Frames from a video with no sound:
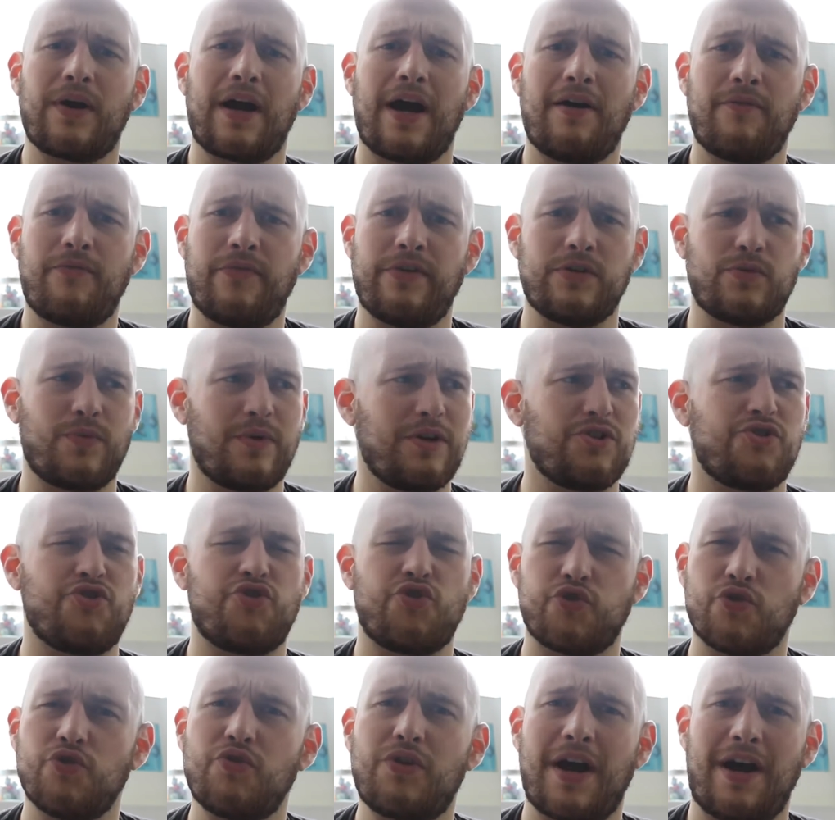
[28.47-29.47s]
confidence, where does
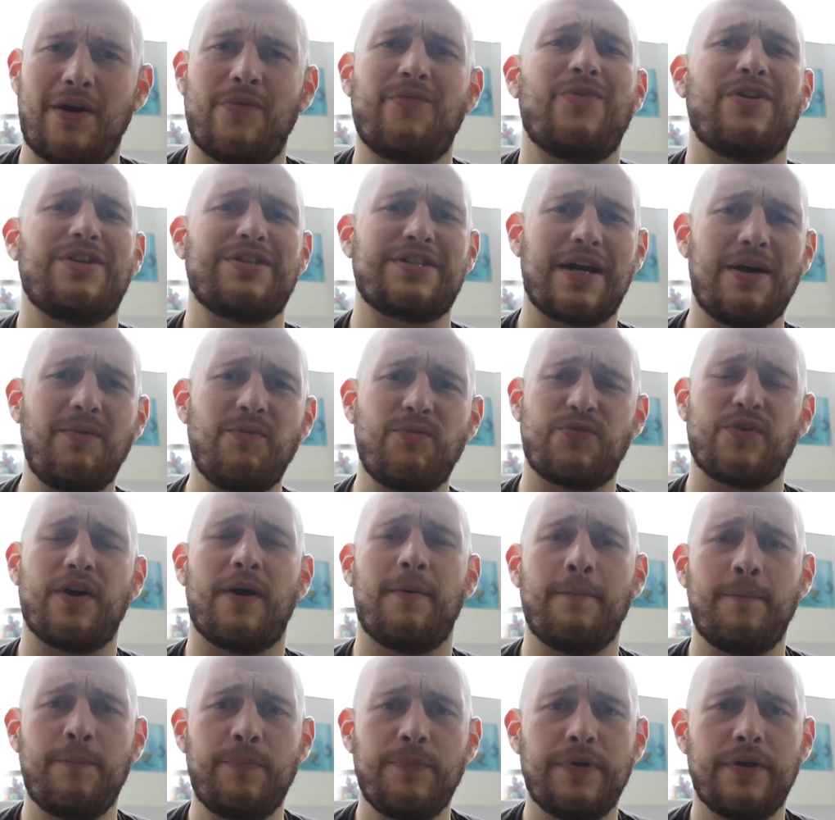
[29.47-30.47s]
true confidence come
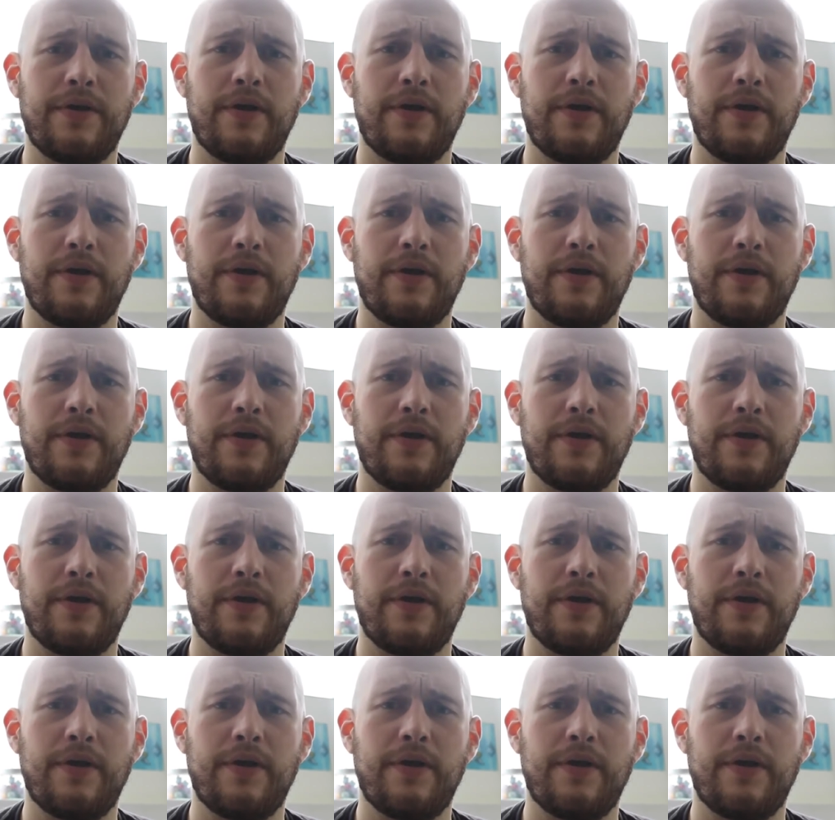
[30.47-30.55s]
from?